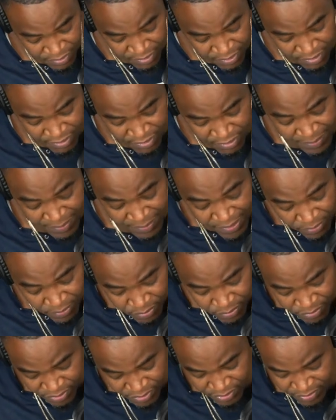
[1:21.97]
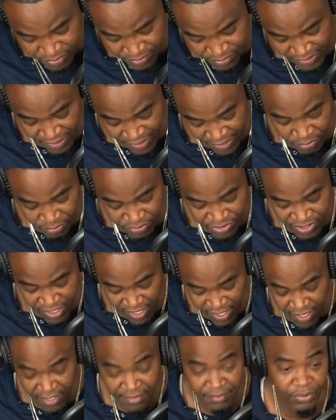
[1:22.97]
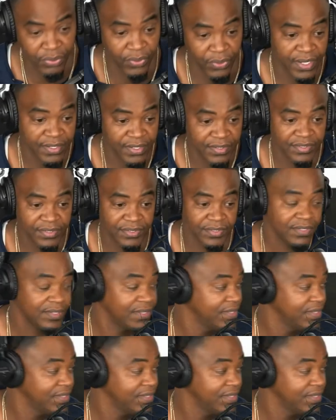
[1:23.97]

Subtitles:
the Beatles, Elton John, Prince.